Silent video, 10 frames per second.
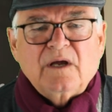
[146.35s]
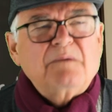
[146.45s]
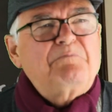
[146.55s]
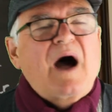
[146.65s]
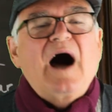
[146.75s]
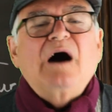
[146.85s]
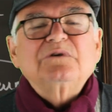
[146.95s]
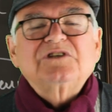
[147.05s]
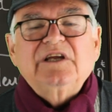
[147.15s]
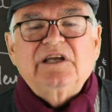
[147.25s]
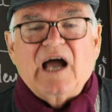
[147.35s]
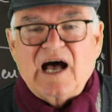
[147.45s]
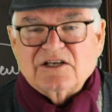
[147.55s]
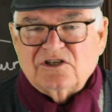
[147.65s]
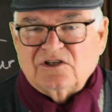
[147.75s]
Pa was
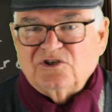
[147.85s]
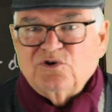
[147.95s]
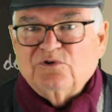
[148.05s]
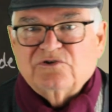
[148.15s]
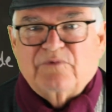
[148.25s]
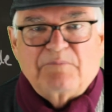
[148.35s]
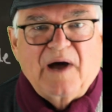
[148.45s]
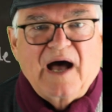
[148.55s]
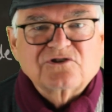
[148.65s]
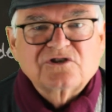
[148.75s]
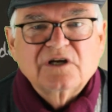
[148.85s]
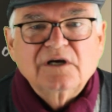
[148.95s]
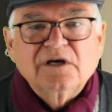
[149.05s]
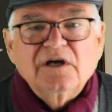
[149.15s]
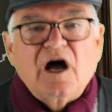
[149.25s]
aghast at the choice of repast,
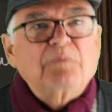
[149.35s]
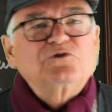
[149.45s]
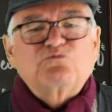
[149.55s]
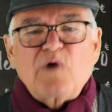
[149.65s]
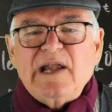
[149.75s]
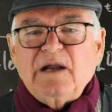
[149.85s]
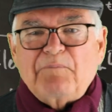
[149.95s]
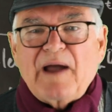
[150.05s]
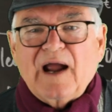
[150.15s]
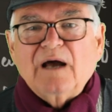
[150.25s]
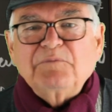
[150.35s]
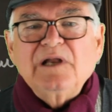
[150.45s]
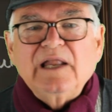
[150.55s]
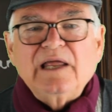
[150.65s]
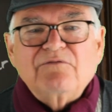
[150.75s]
and was ready to pack up
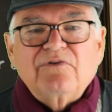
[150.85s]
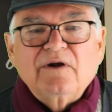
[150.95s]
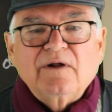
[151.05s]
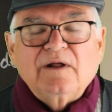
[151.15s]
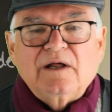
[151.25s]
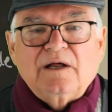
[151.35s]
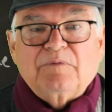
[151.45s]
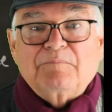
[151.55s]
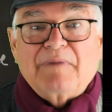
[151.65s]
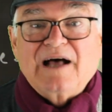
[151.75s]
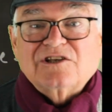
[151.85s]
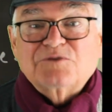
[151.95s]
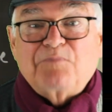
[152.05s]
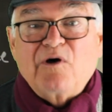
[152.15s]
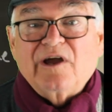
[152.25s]
and leave. But Ma
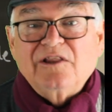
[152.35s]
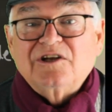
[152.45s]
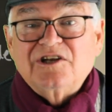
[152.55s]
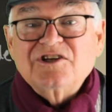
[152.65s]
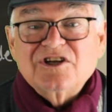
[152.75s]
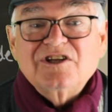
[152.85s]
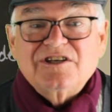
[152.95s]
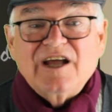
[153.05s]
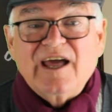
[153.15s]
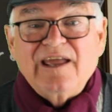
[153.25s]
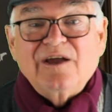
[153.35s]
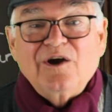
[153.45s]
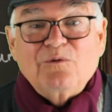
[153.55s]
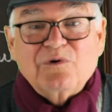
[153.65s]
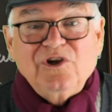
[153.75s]
spotted the dish of the day,
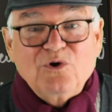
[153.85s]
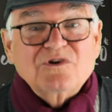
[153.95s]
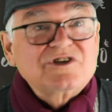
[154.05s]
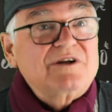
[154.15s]
were Yorkshire